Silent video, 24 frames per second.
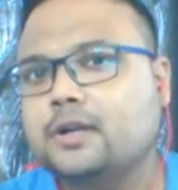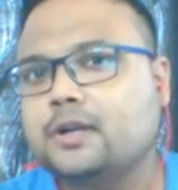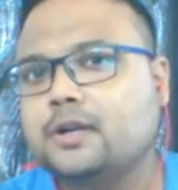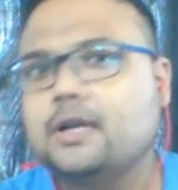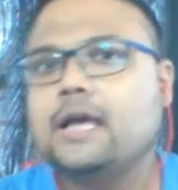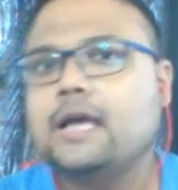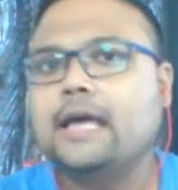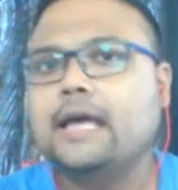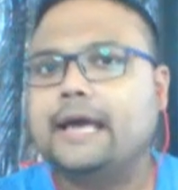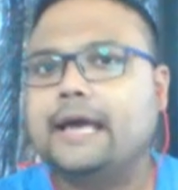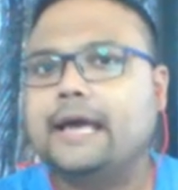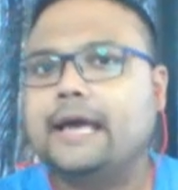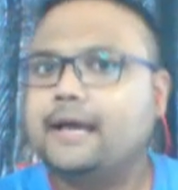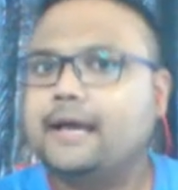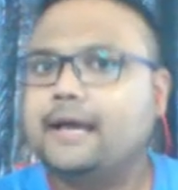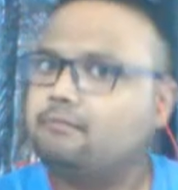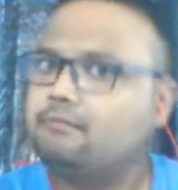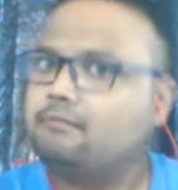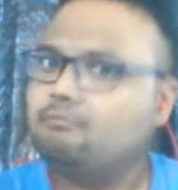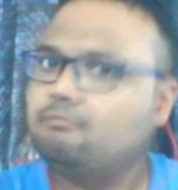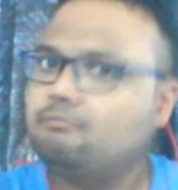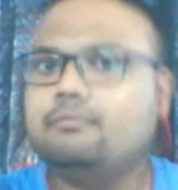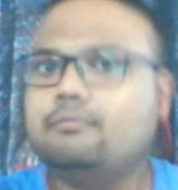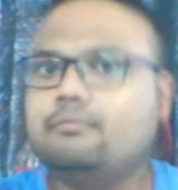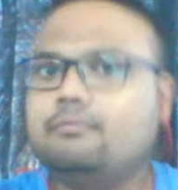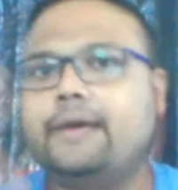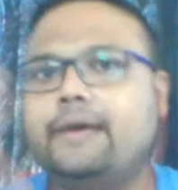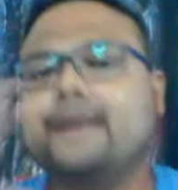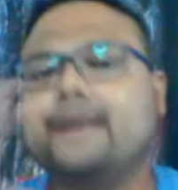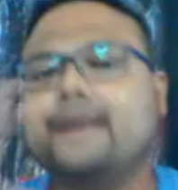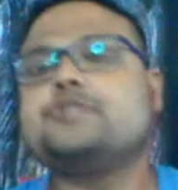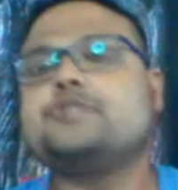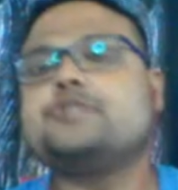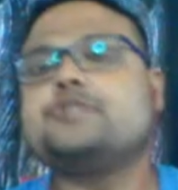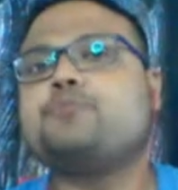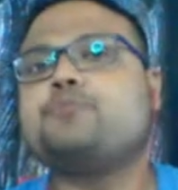and
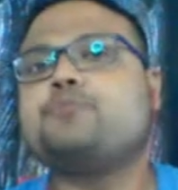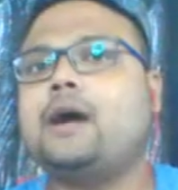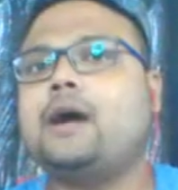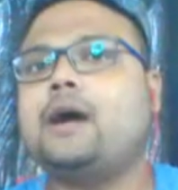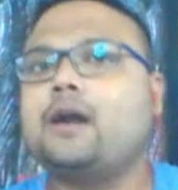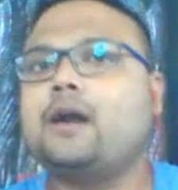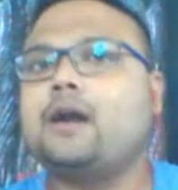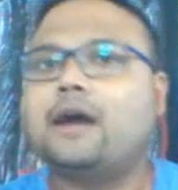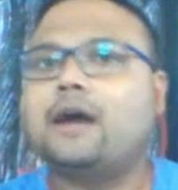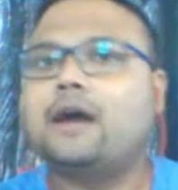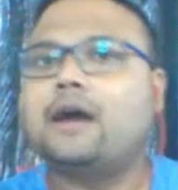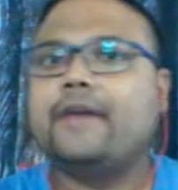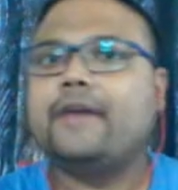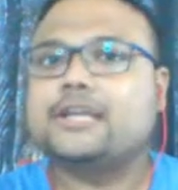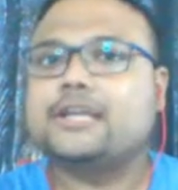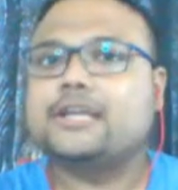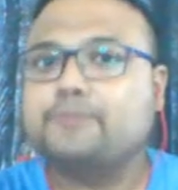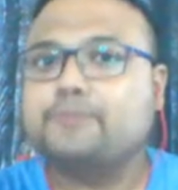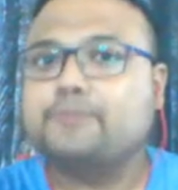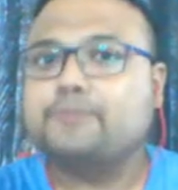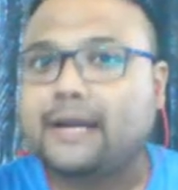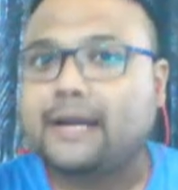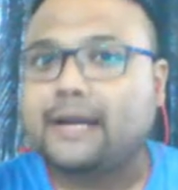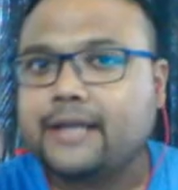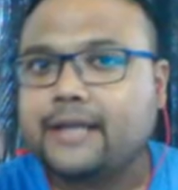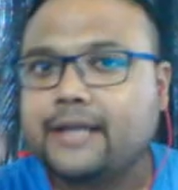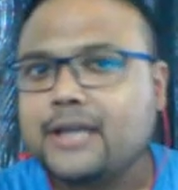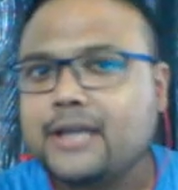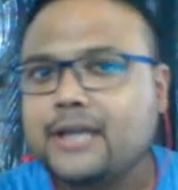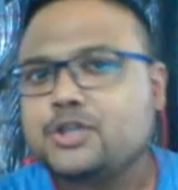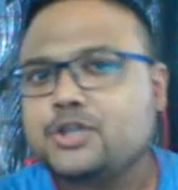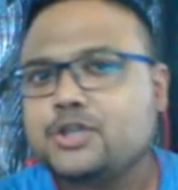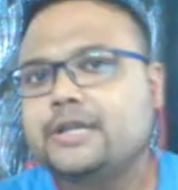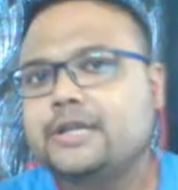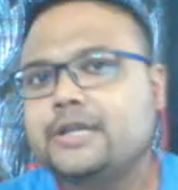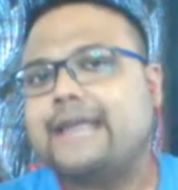as per our
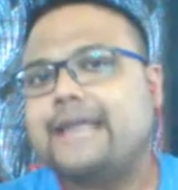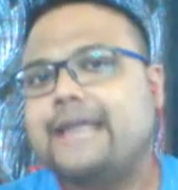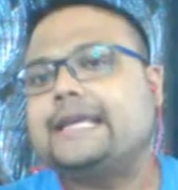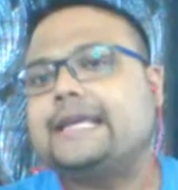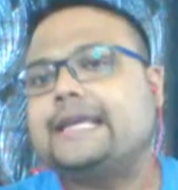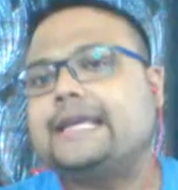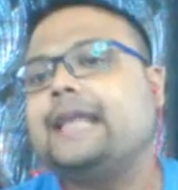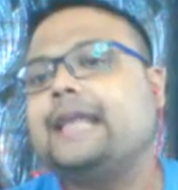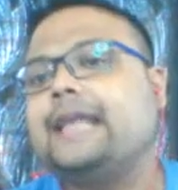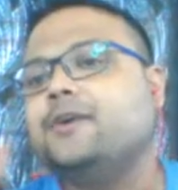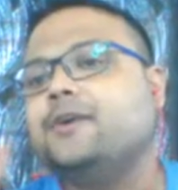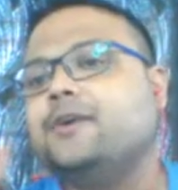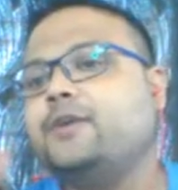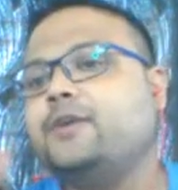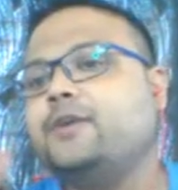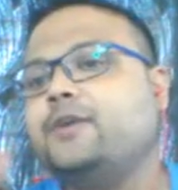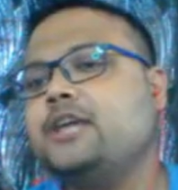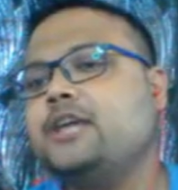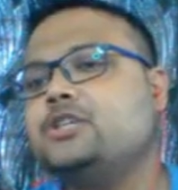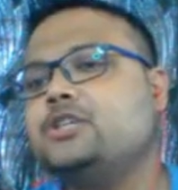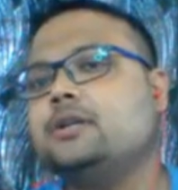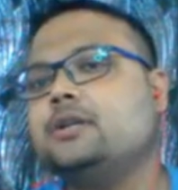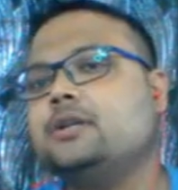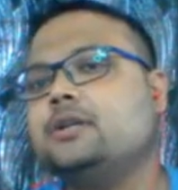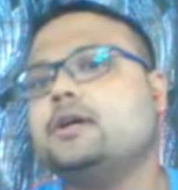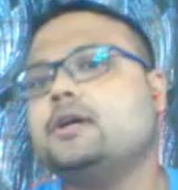expectation and calculation,